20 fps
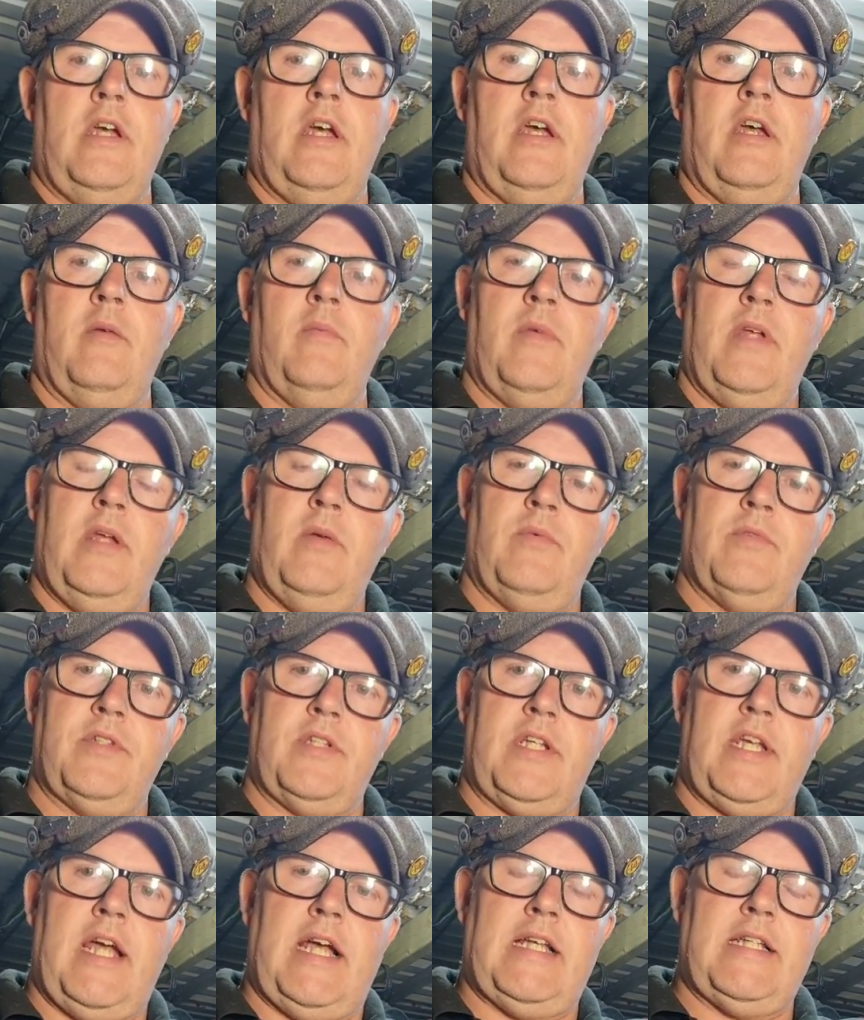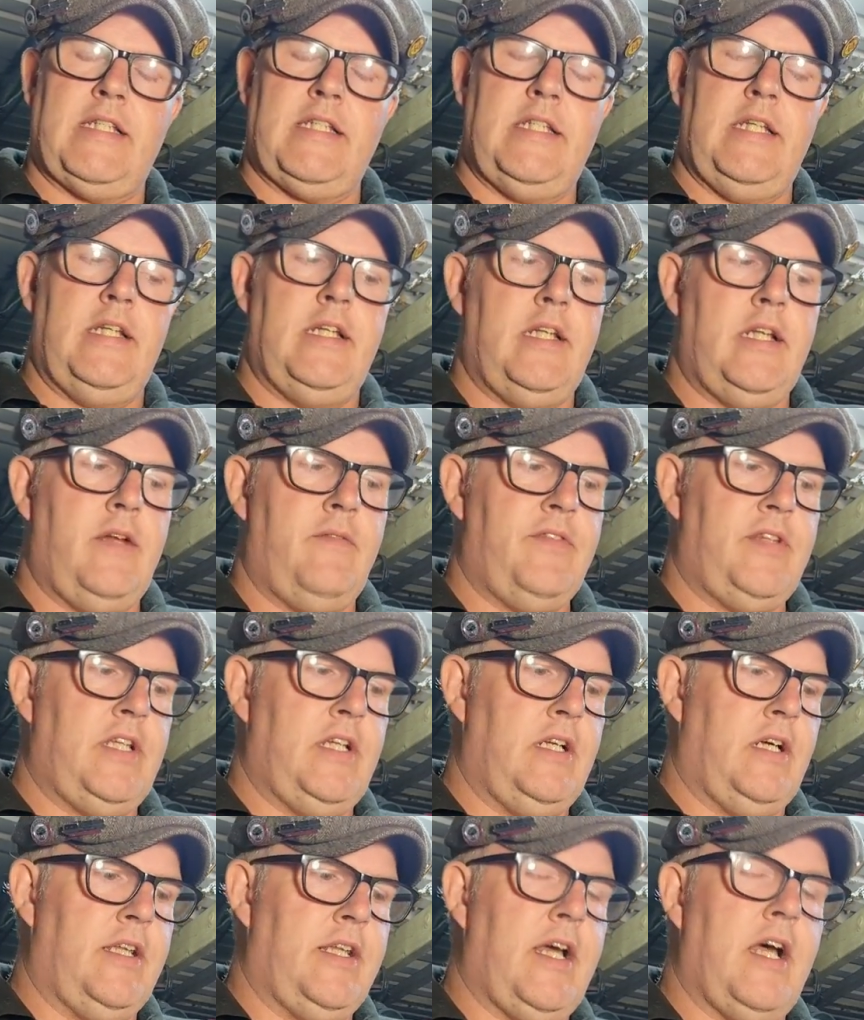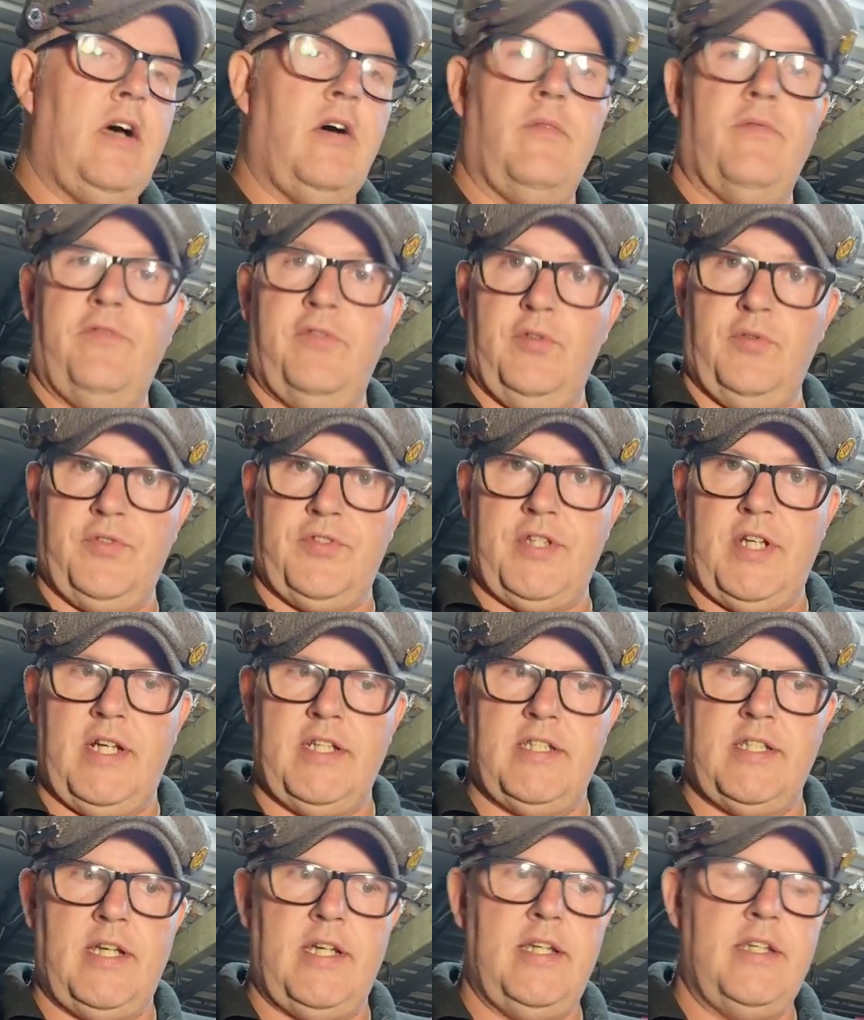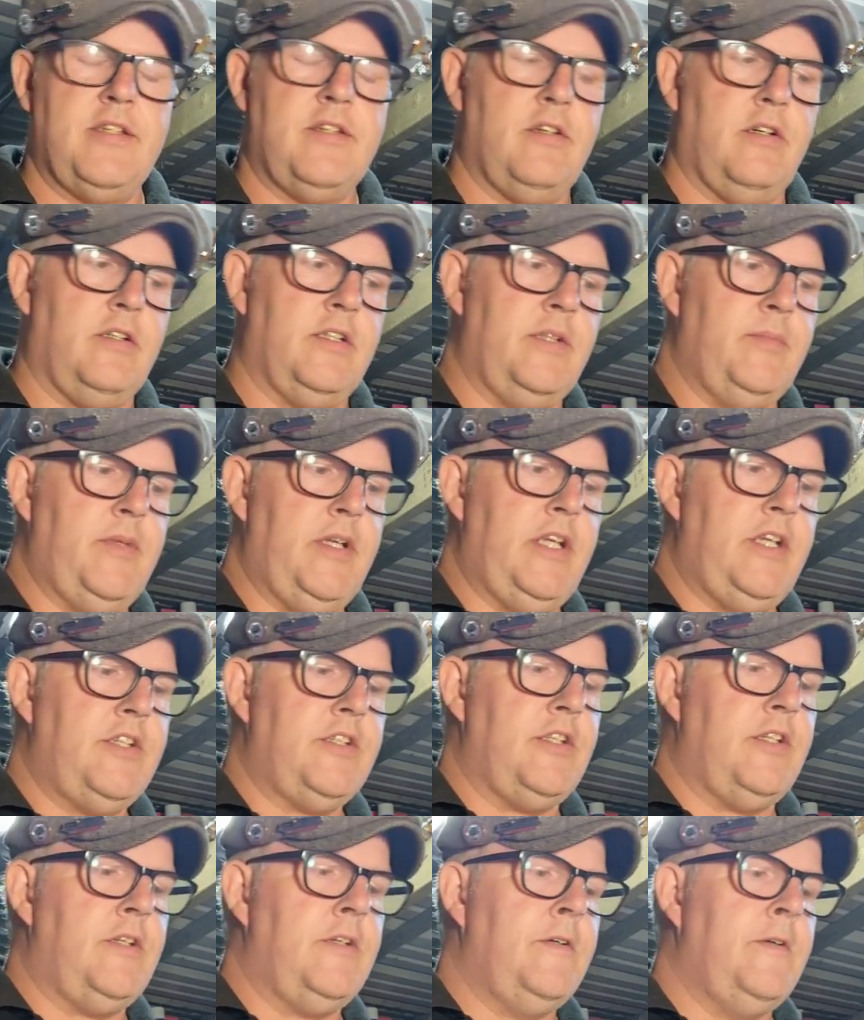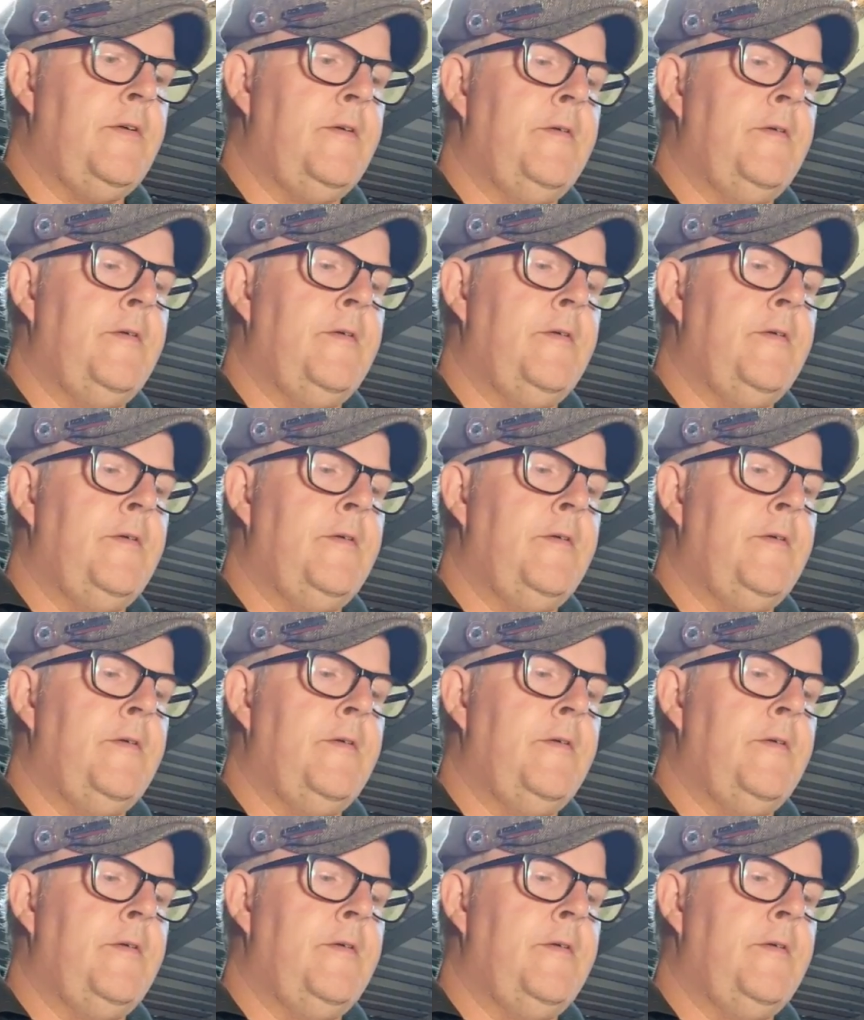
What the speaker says: it was a casting and everything like that, on full size that is, not on miniature.